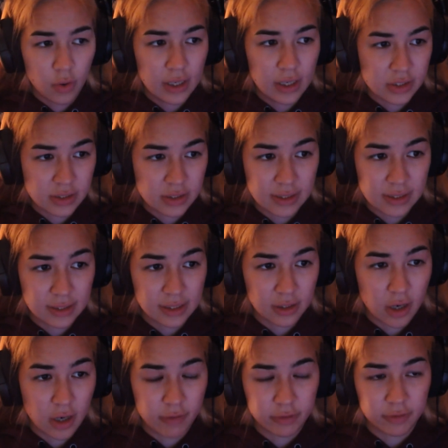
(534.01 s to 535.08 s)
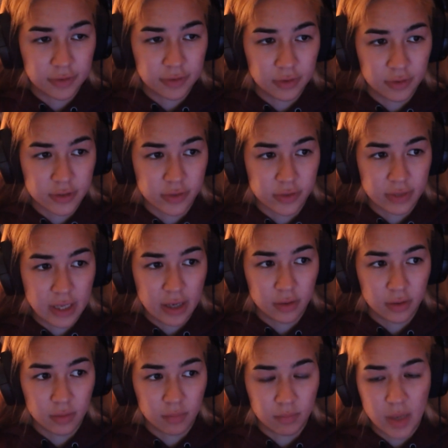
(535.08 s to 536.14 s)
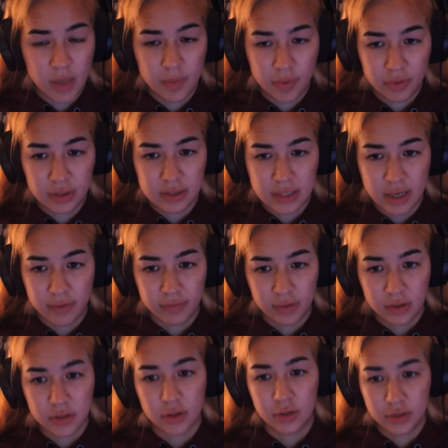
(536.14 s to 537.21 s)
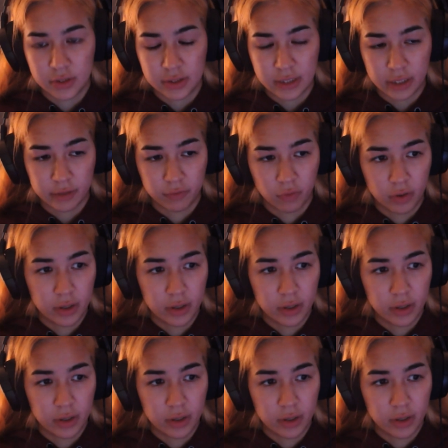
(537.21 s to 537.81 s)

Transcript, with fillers: I just need to get it off the field so that my opponents have a turn to tech for it.